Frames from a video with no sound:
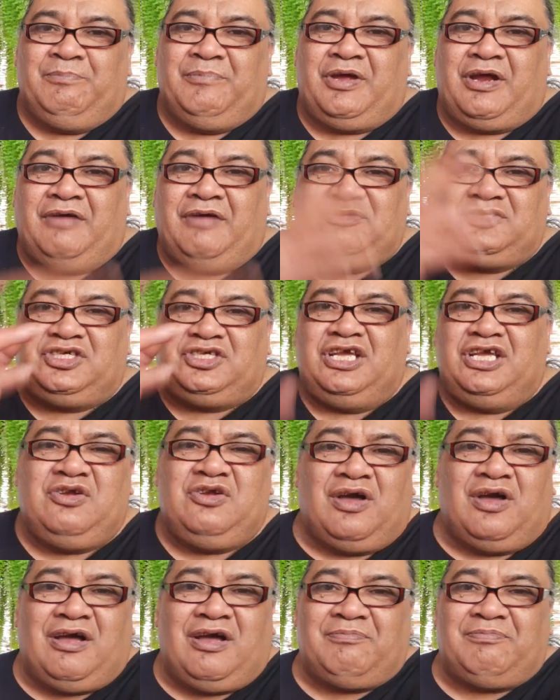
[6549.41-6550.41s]
But I've seen
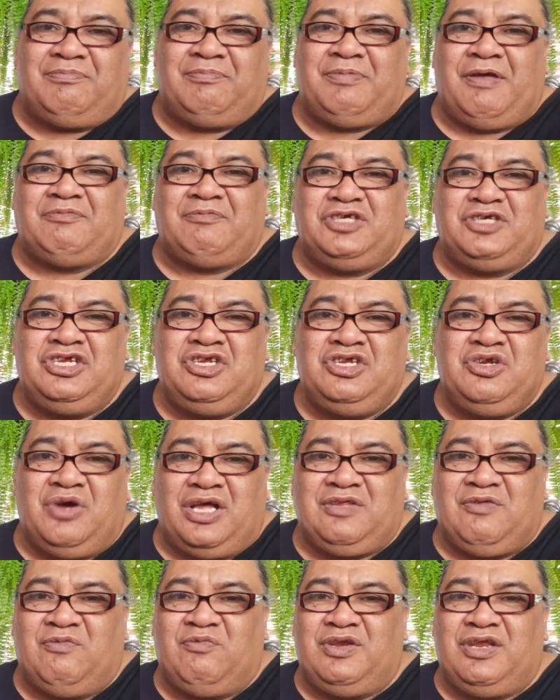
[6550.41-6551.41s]
your other
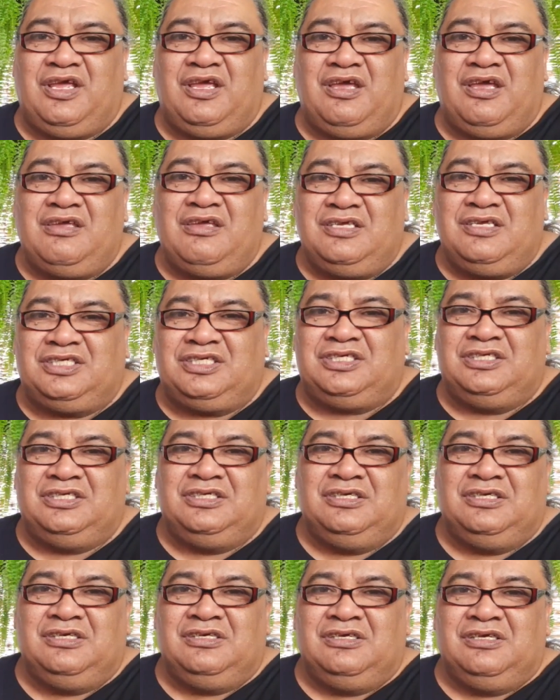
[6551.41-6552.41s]
videos.
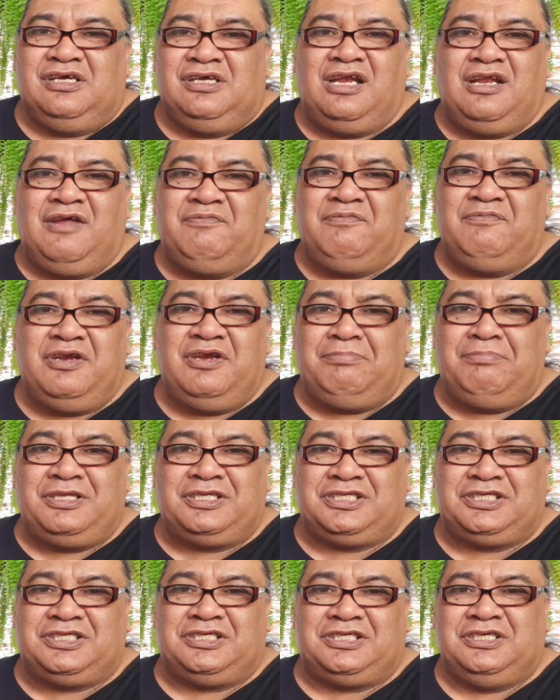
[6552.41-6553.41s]
I love you to
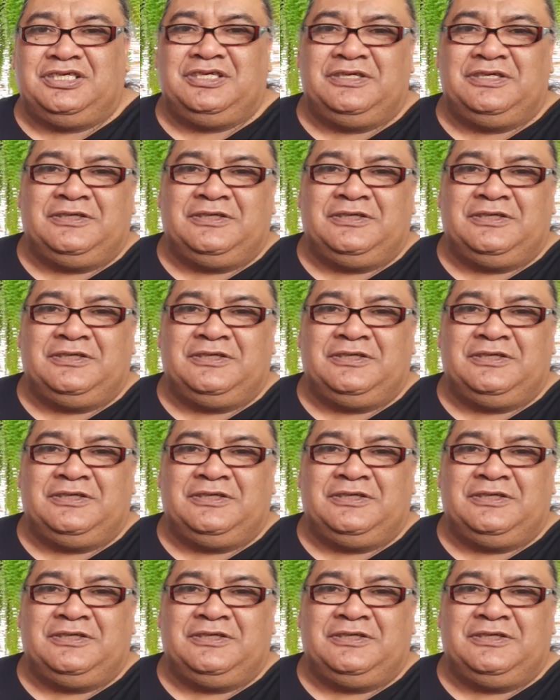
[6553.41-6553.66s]
bits.